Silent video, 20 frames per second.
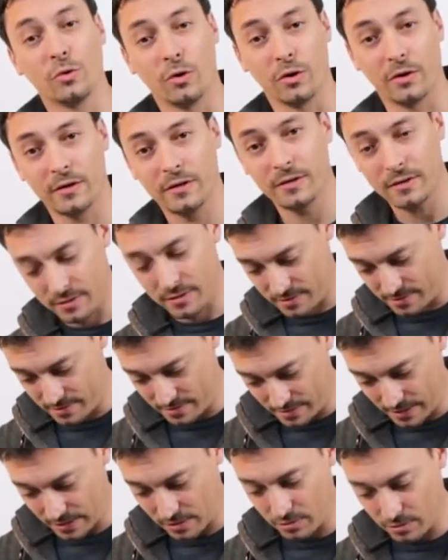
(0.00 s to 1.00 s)
worry,
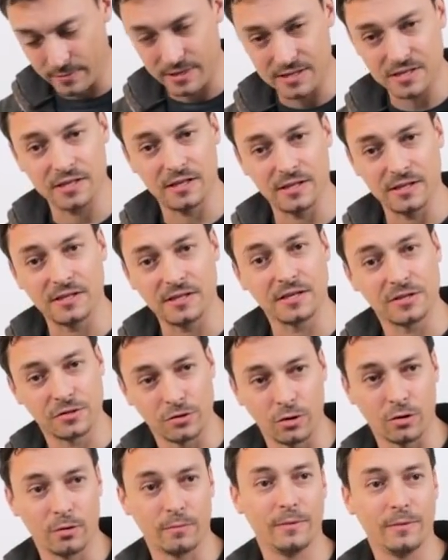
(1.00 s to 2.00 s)
it's a commercial. This is
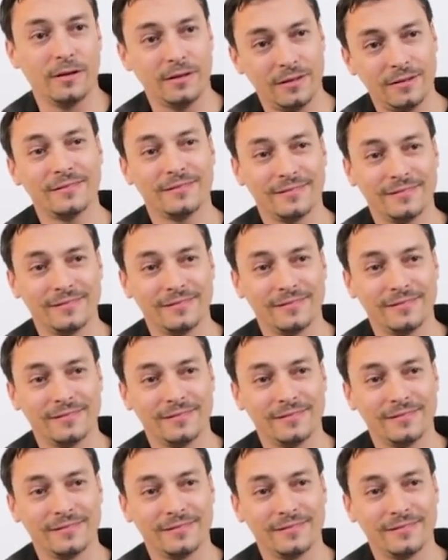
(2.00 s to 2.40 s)
normal.